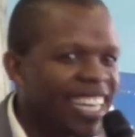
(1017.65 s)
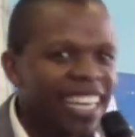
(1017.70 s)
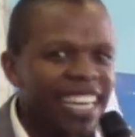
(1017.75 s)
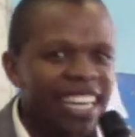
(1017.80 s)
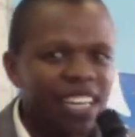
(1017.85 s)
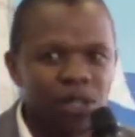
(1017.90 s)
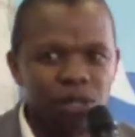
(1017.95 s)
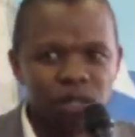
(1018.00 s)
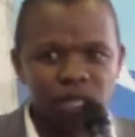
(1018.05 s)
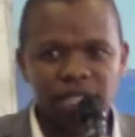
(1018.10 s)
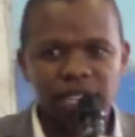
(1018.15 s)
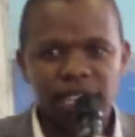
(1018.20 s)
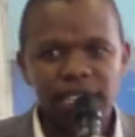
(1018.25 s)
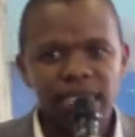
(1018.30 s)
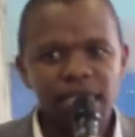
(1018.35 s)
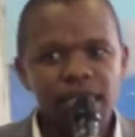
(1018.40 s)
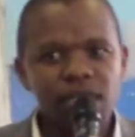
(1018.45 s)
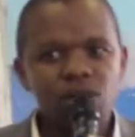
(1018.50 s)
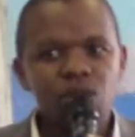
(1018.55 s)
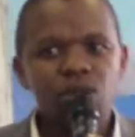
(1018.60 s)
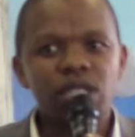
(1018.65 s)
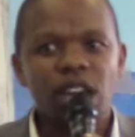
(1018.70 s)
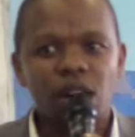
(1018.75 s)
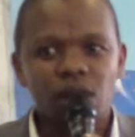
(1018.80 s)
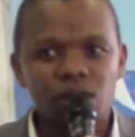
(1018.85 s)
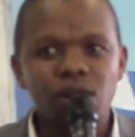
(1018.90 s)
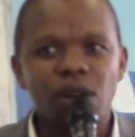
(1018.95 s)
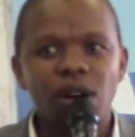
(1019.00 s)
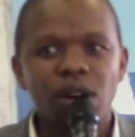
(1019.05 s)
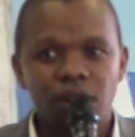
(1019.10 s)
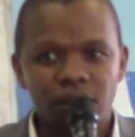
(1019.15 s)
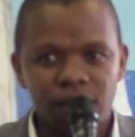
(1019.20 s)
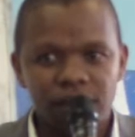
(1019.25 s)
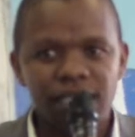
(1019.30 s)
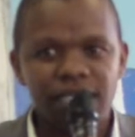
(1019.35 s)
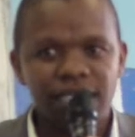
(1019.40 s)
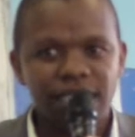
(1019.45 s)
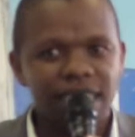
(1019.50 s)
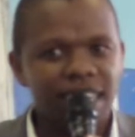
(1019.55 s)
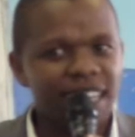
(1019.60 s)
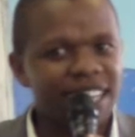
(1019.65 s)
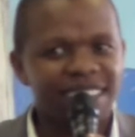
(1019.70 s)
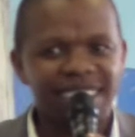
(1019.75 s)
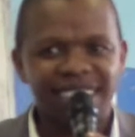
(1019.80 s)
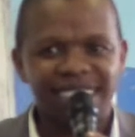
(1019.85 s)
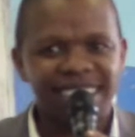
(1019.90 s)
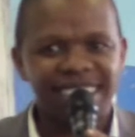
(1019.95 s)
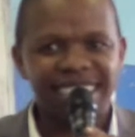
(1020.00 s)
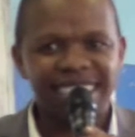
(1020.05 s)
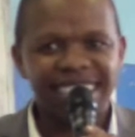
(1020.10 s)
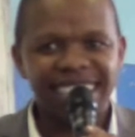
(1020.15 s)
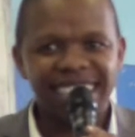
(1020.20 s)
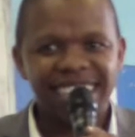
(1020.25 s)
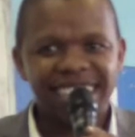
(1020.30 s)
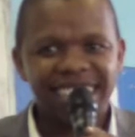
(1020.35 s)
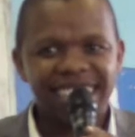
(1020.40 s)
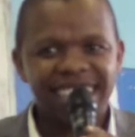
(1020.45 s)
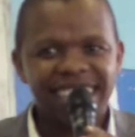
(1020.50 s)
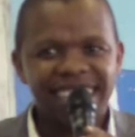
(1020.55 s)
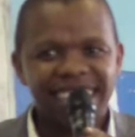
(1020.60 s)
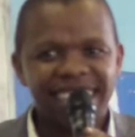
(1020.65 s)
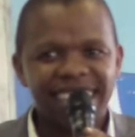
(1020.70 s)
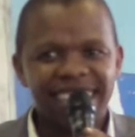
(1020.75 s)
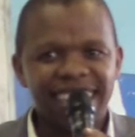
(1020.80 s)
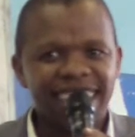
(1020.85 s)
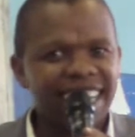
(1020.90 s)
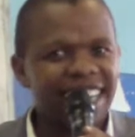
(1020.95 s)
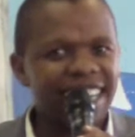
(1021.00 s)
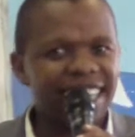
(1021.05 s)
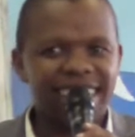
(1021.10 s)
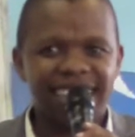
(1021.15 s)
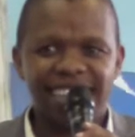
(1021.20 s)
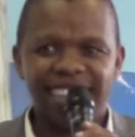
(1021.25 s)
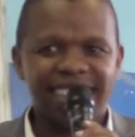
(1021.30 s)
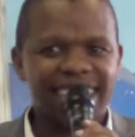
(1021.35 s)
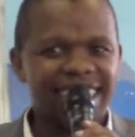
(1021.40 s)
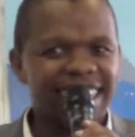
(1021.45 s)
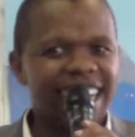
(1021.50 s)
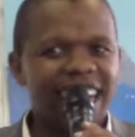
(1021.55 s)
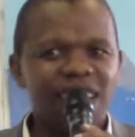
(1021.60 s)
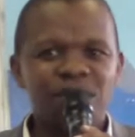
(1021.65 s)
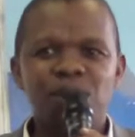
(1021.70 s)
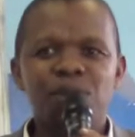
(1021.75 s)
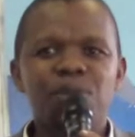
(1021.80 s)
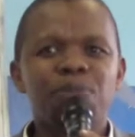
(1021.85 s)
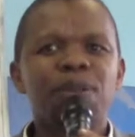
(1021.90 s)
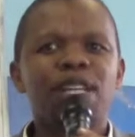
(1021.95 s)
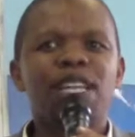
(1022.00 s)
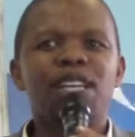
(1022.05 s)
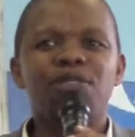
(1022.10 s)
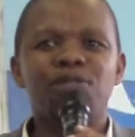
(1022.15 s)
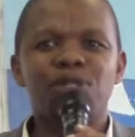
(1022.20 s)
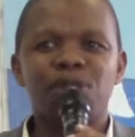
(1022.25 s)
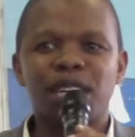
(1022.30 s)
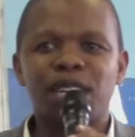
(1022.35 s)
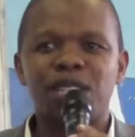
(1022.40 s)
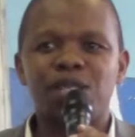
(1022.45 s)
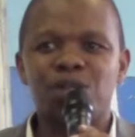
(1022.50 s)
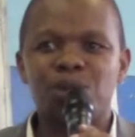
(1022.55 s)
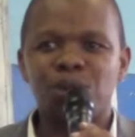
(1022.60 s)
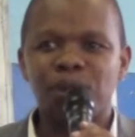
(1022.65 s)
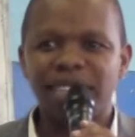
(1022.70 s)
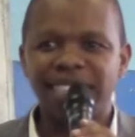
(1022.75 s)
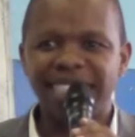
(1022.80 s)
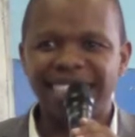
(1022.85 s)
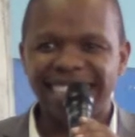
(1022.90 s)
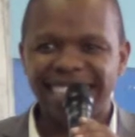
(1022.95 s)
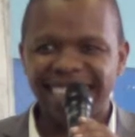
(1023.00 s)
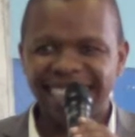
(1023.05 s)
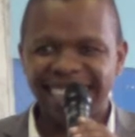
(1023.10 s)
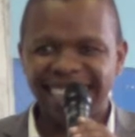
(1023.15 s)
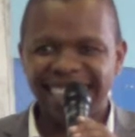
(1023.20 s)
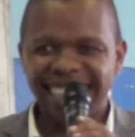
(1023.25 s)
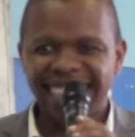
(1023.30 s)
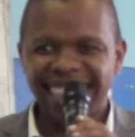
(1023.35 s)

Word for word: And you're starting to doubt God and say, Hi, God, ah, yeah, yeah. I don't believe you can do it, ne?